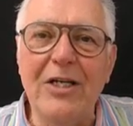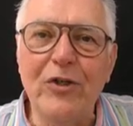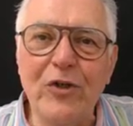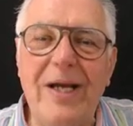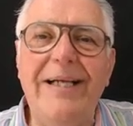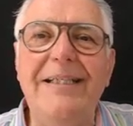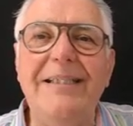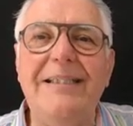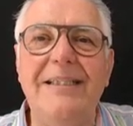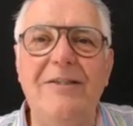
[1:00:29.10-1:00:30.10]

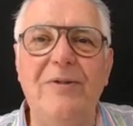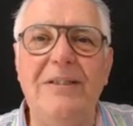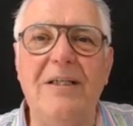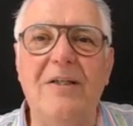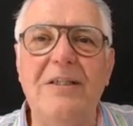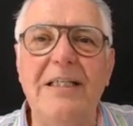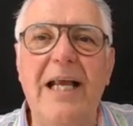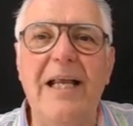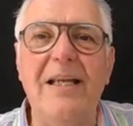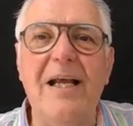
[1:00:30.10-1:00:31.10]
traded results,
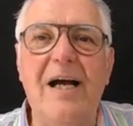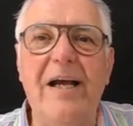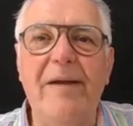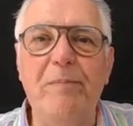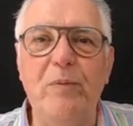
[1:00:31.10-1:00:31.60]
and I